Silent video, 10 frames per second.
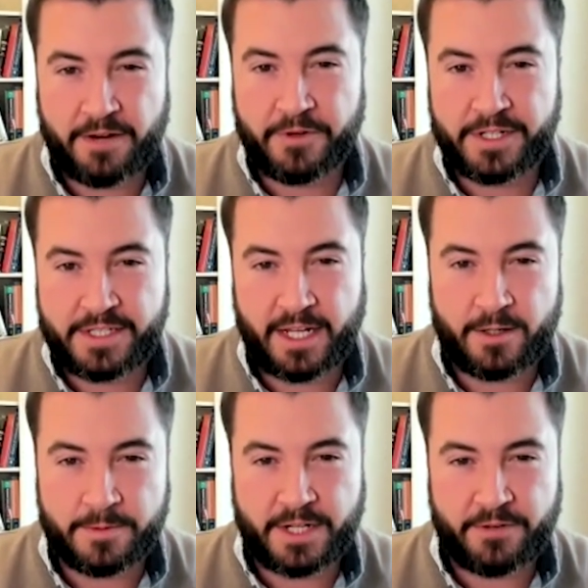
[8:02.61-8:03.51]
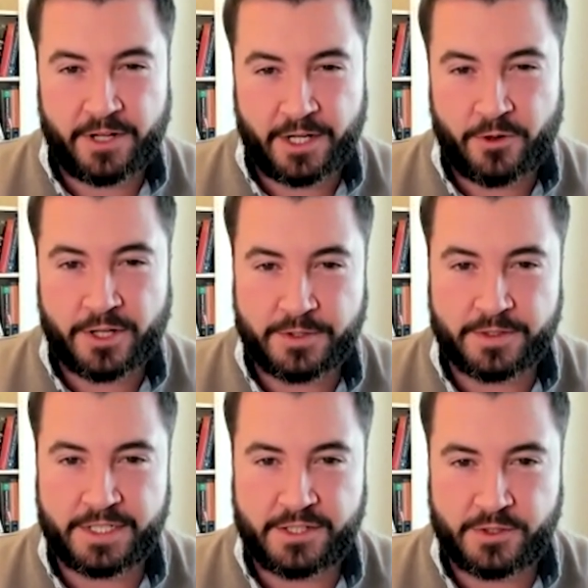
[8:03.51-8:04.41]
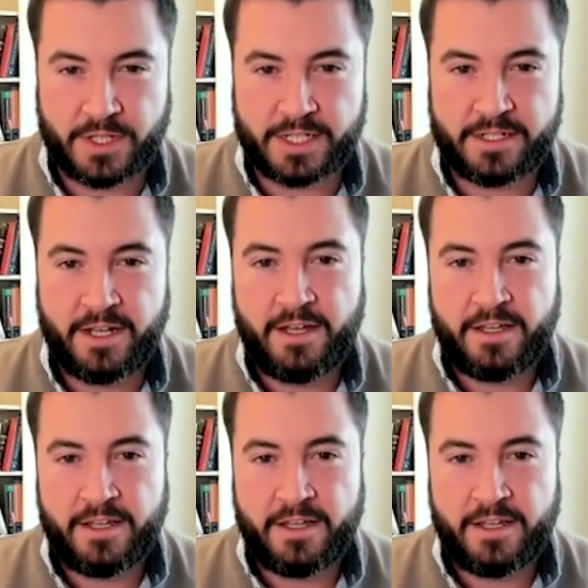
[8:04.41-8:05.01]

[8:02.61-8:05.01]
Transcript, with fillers: every state, almost every congressional district,